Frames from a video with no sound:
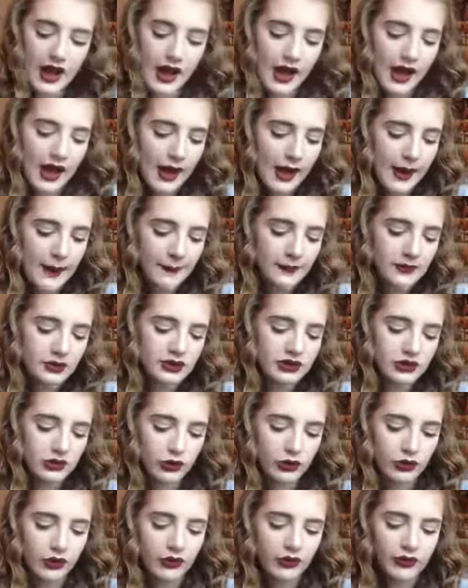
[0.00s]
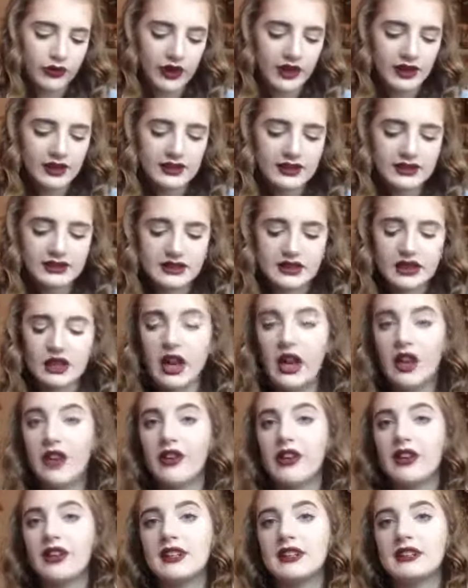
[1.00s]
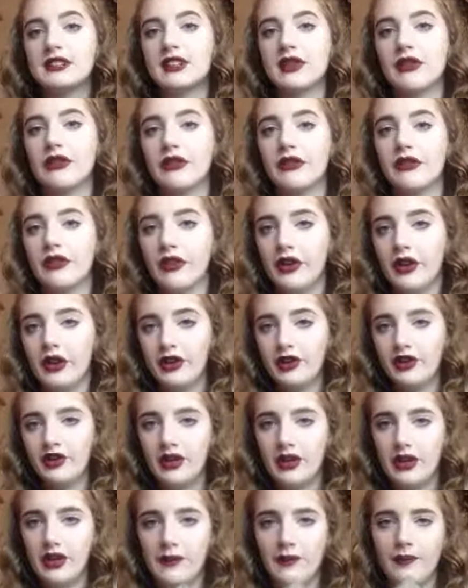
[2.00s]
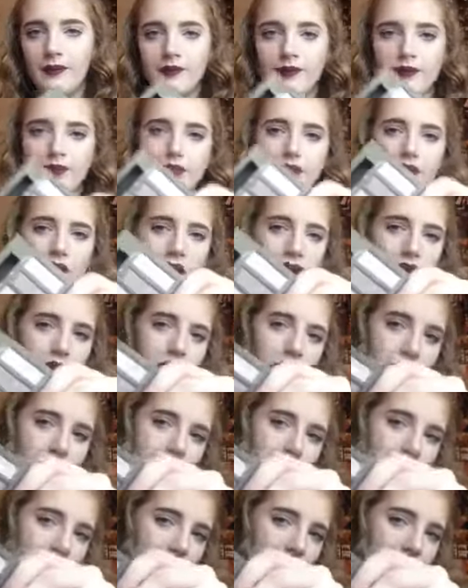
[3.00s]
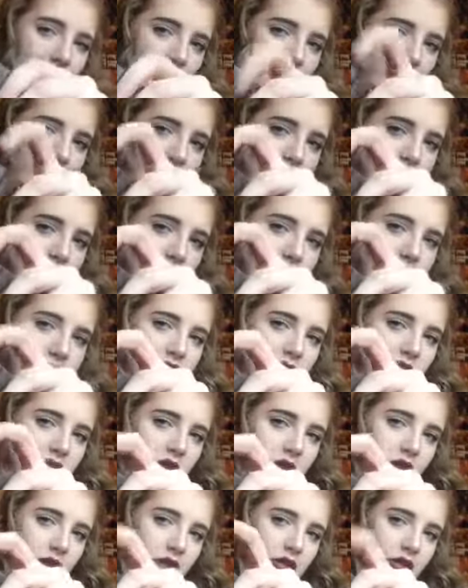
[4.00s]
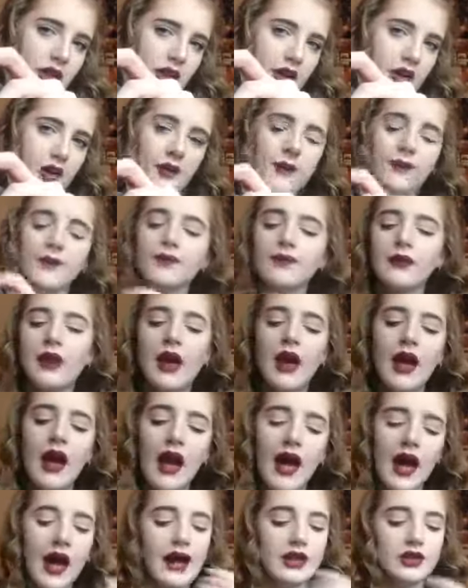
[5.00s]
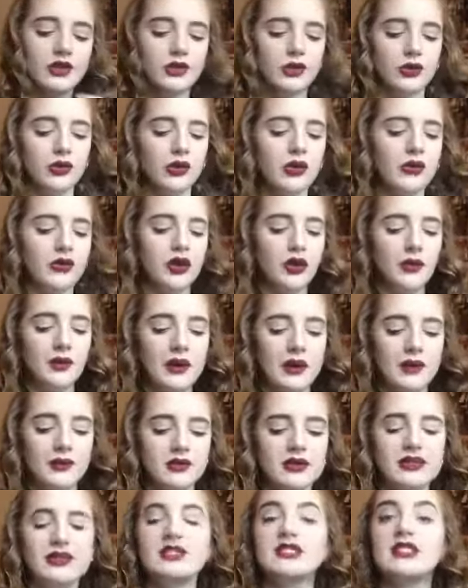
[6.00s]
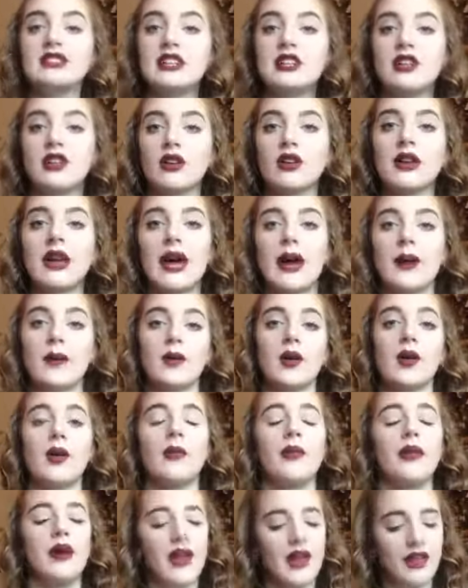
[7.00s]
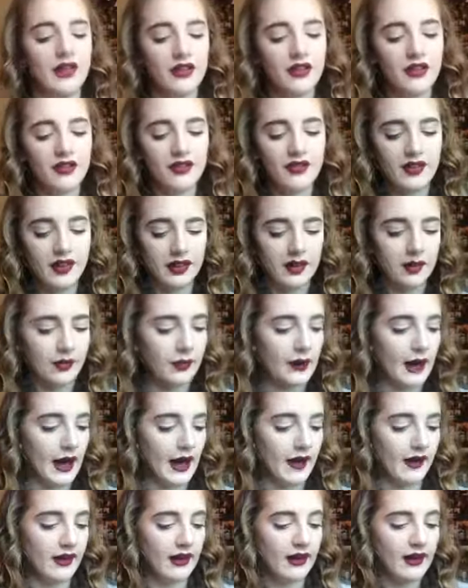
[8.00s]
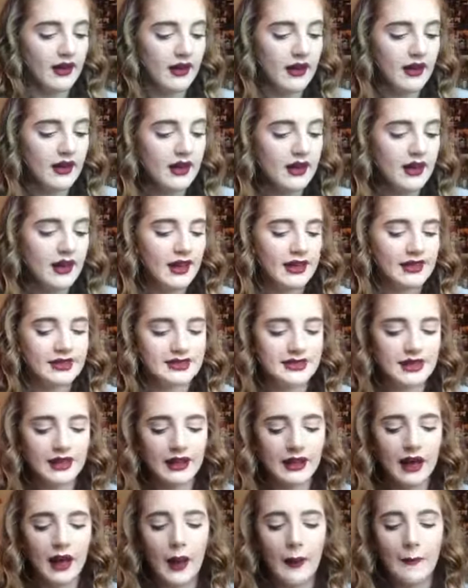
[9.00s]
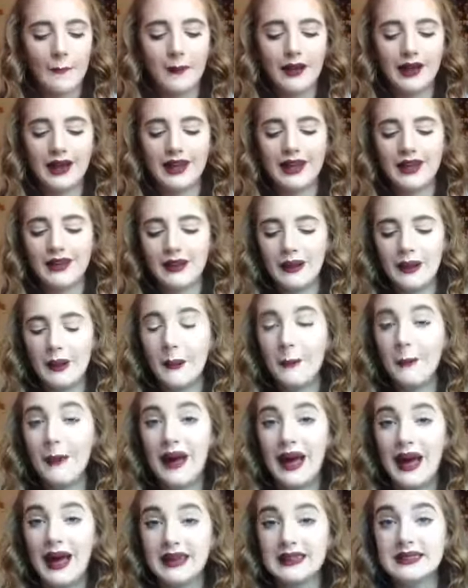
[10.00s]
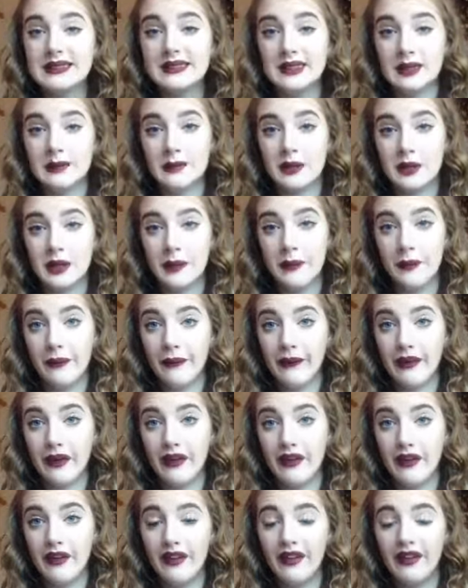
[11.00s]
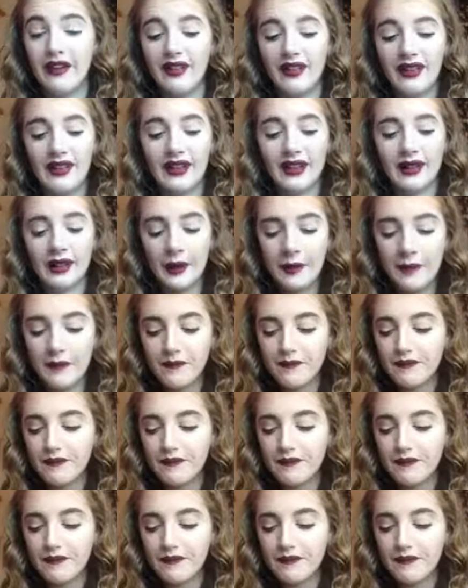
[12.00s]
So the first colour is Virgin, and it's that first colour there. I don't know if you'll be able to see it on camera, but in the fake palette, it's like a pale pastel purple colour. Like,